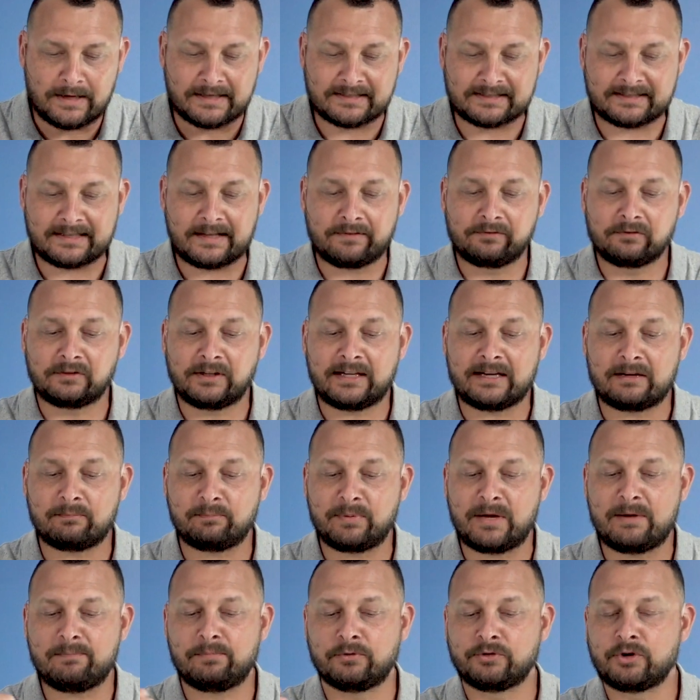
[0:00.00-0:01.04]
Instead of letting
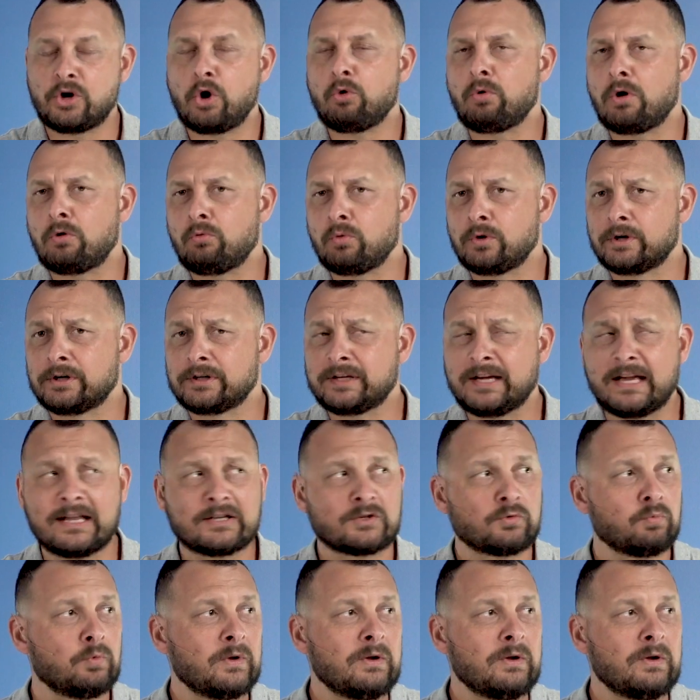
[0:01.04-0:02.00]
people know what we're against,